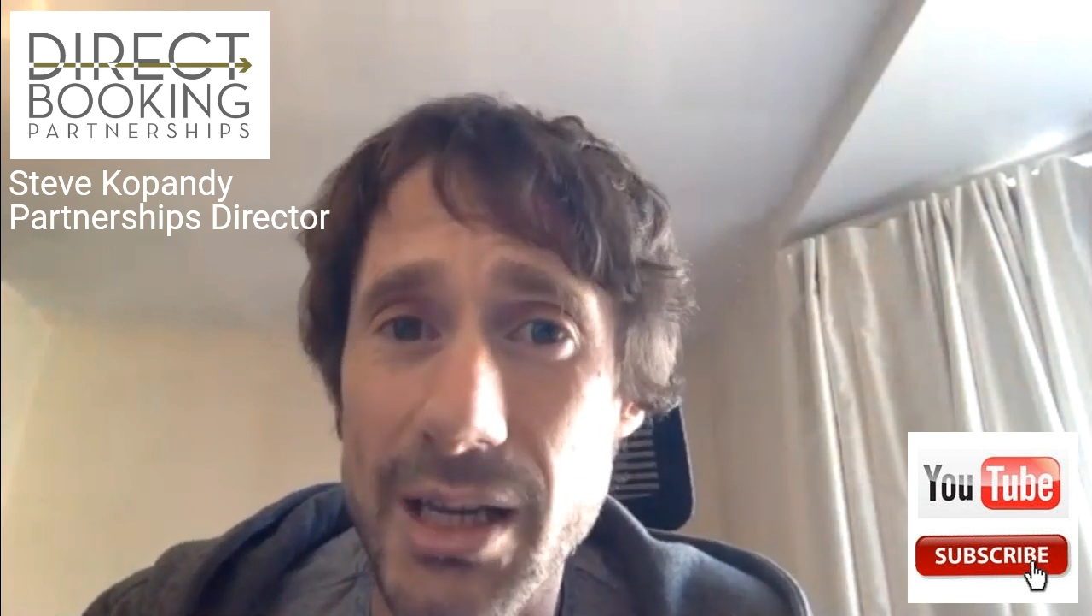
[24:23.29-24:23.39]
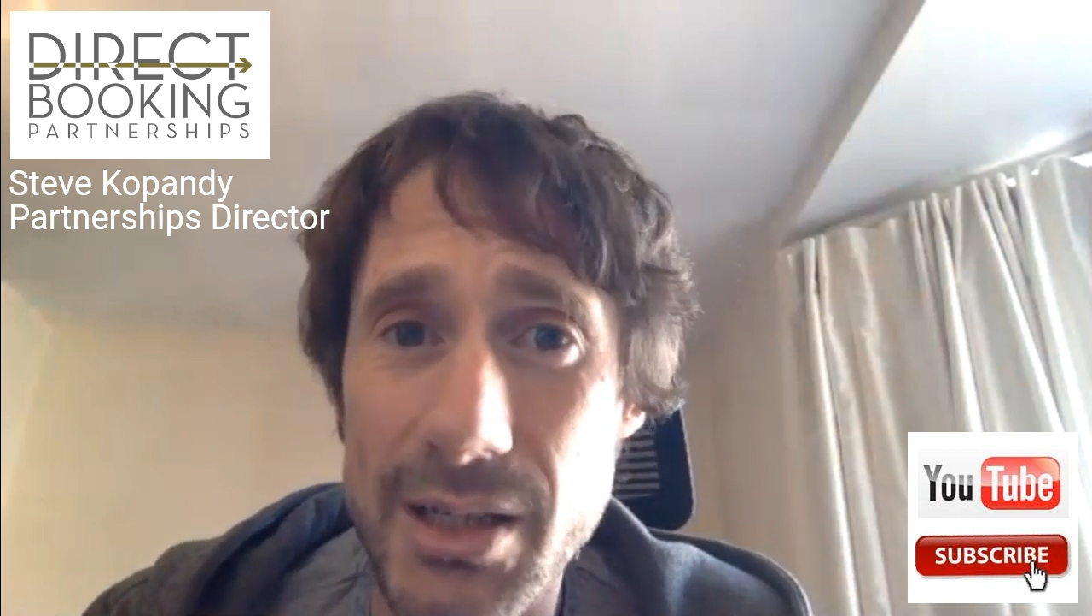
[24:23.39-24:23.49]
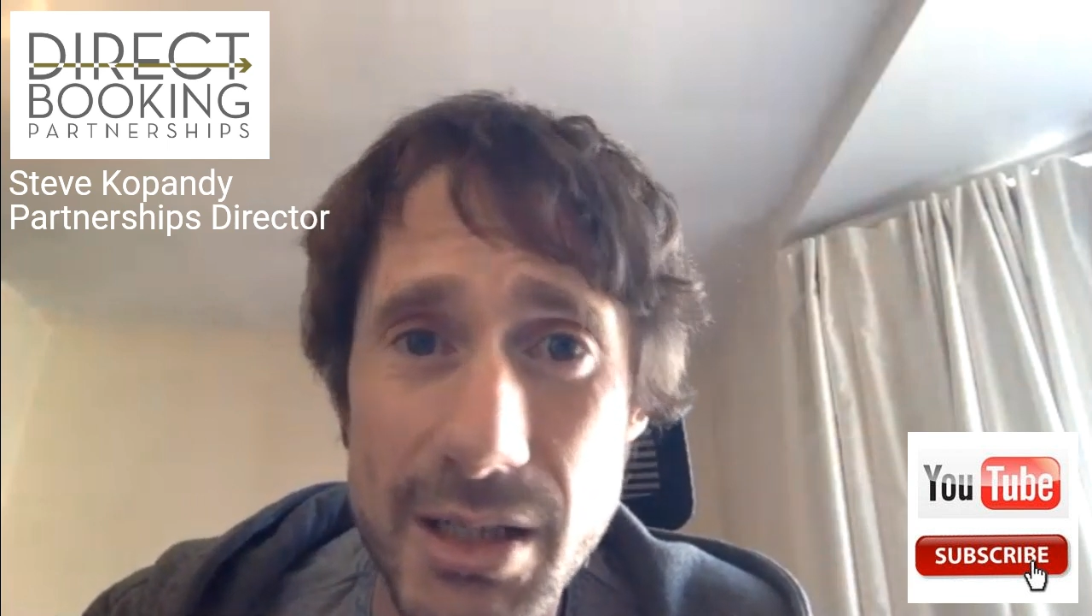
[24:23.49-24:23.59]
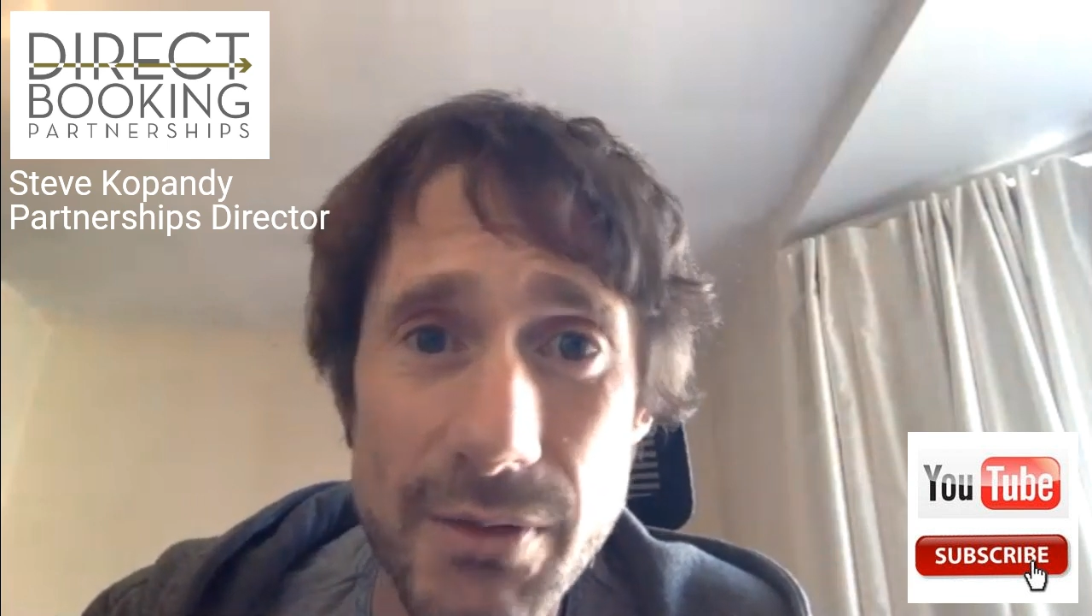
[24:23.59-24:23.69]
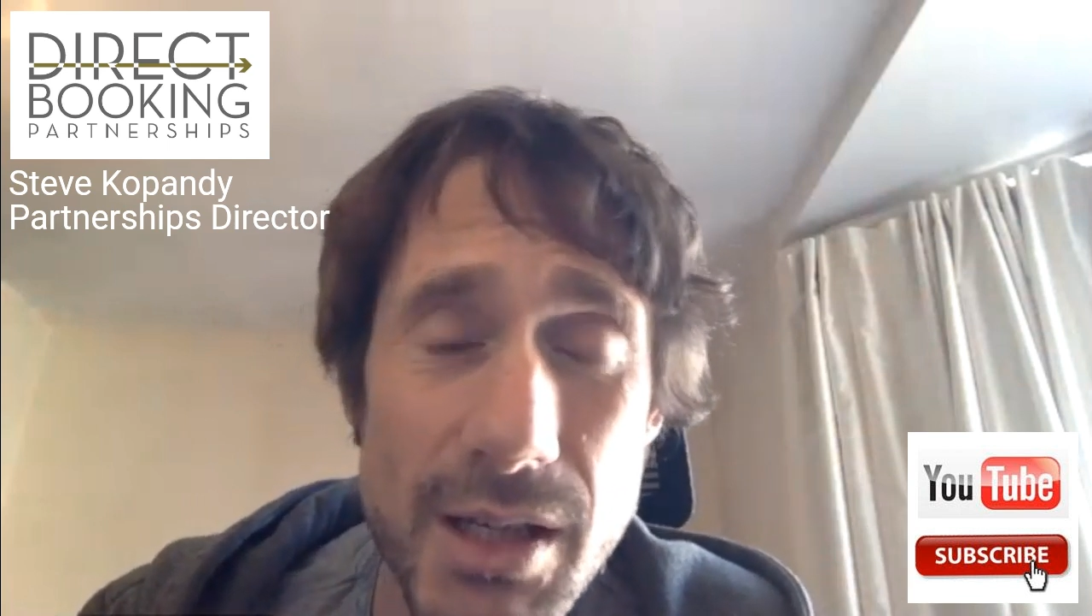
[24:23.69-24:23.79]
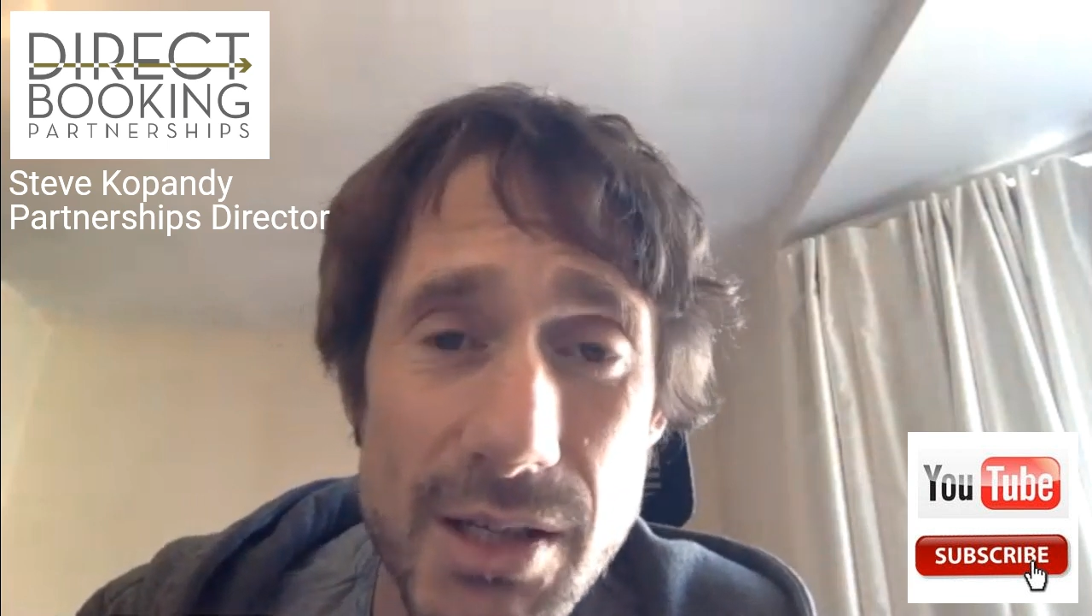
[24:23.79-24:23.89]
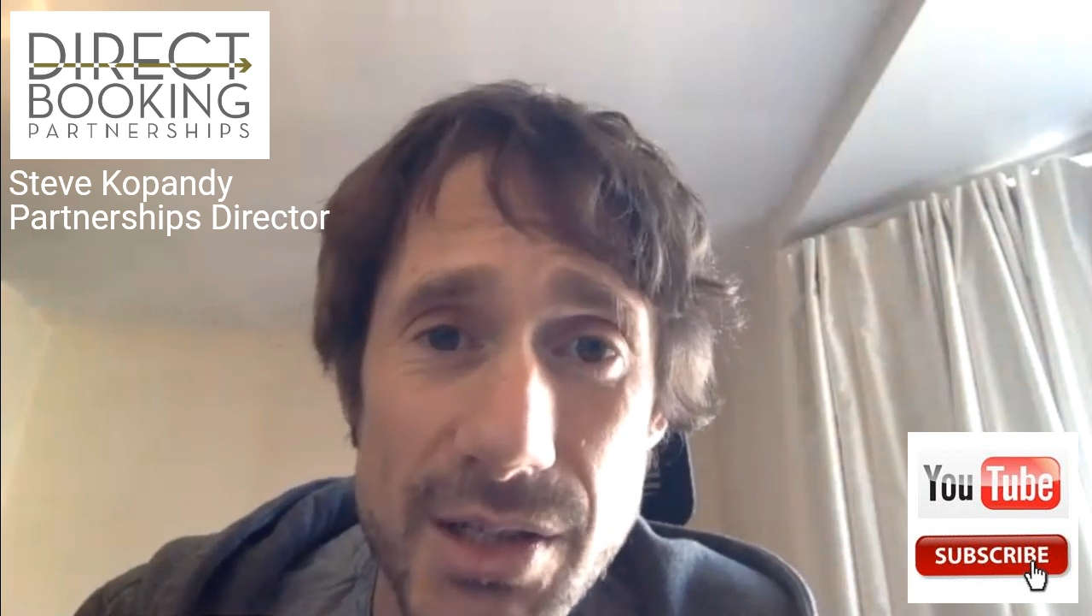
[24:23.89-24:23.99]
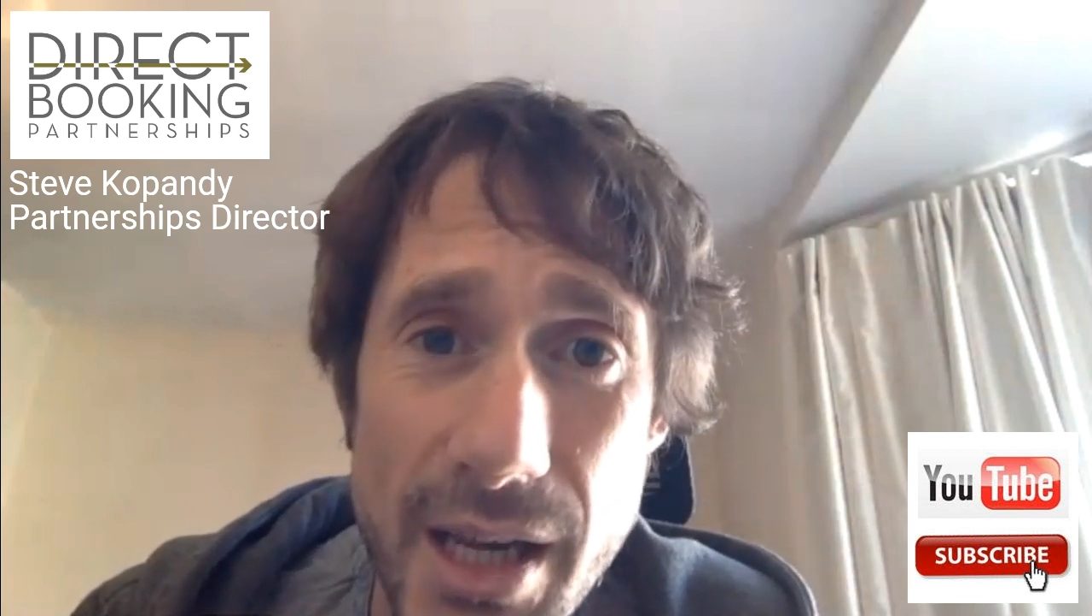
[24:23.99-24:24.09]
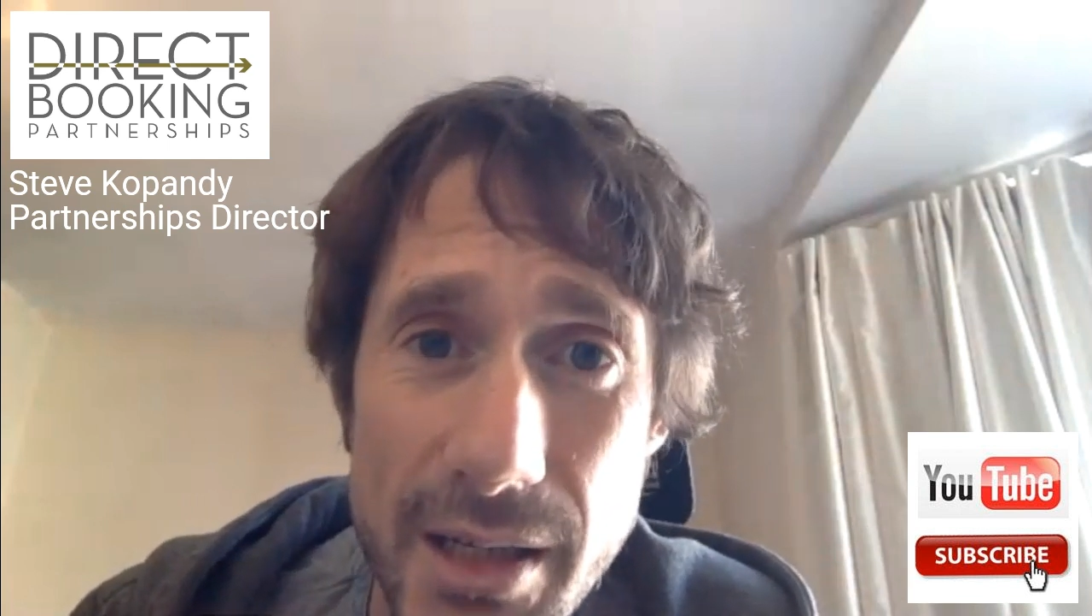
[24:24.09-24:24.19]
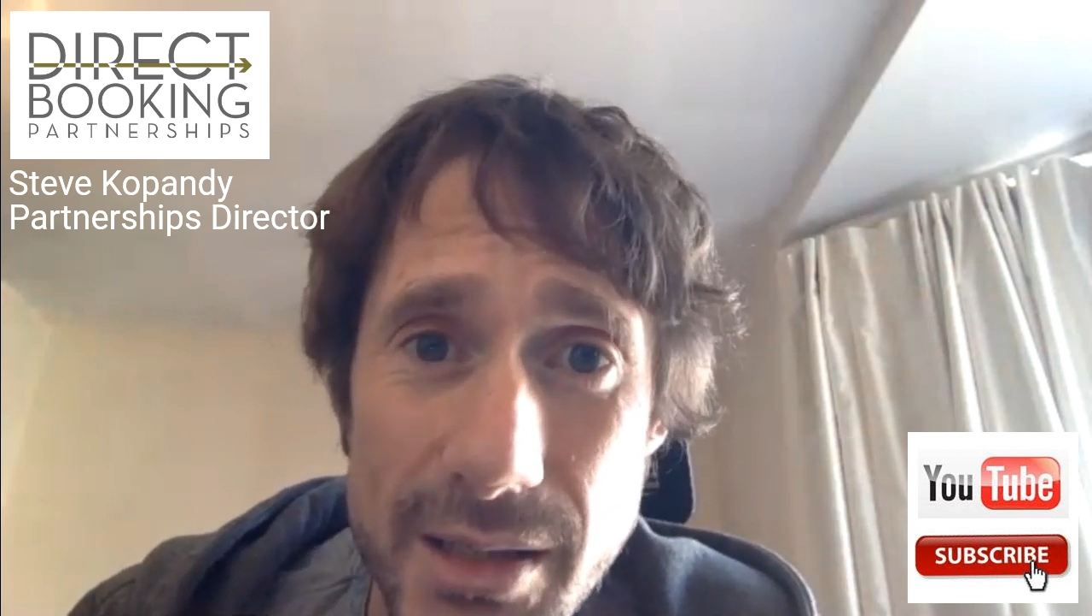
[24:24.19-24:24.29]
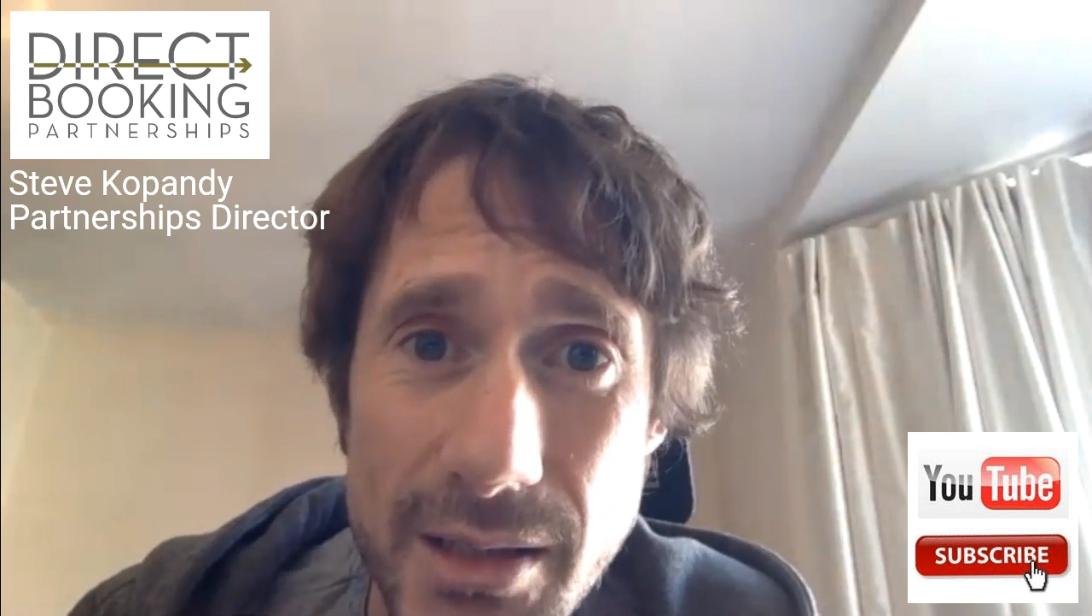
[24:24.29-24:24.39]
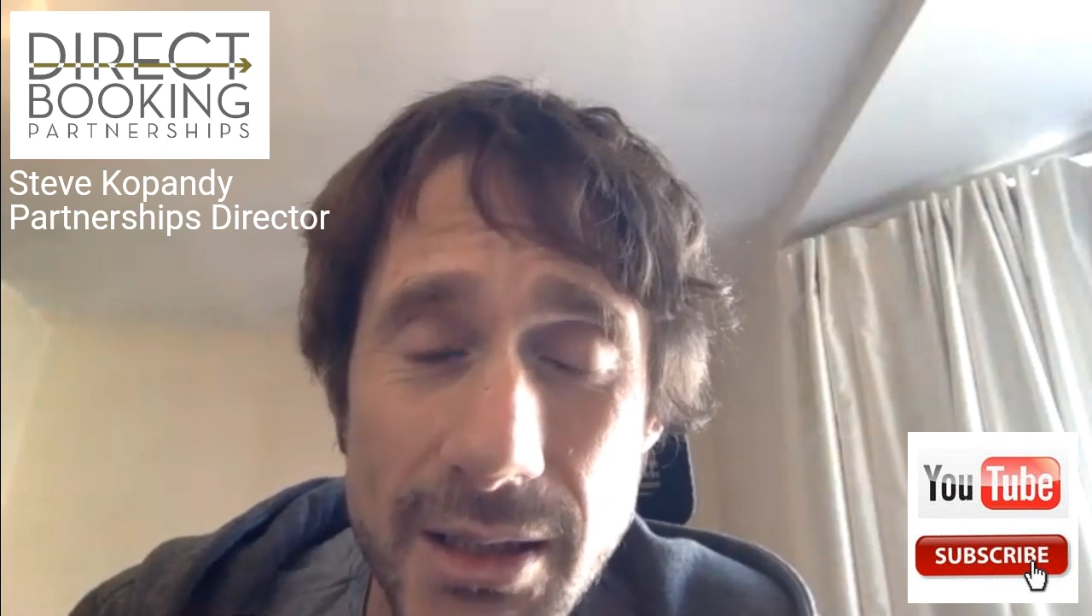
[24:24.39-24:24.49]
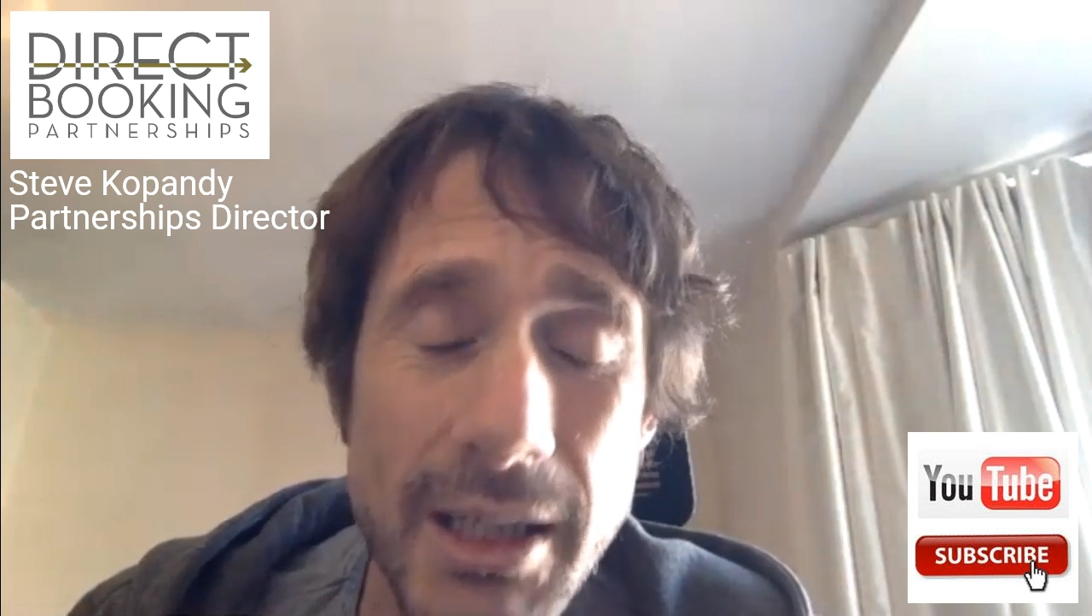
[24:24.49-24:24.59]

activities sector,